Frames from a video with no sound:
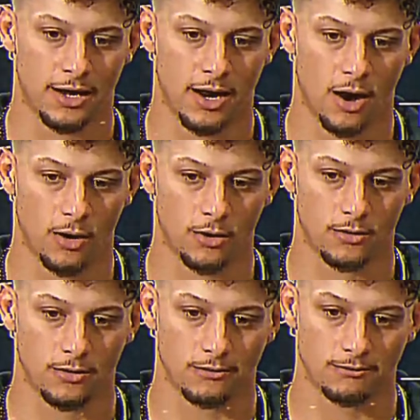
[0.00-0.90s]
make sure
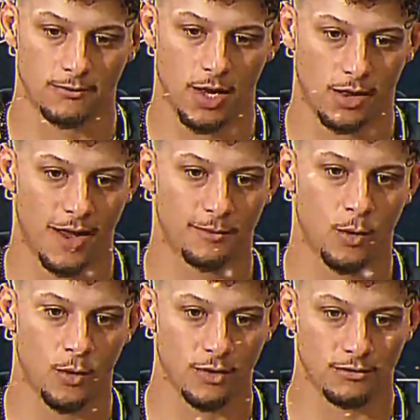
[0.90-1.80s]
to hit that
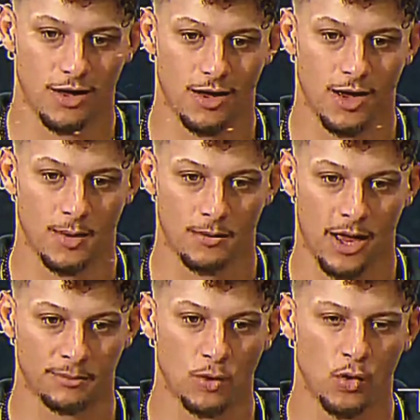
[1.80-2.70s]
subscribe button right
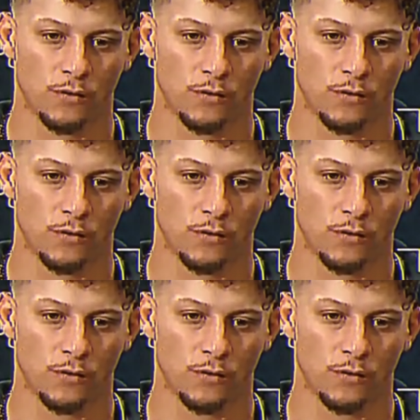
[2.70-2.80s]
now.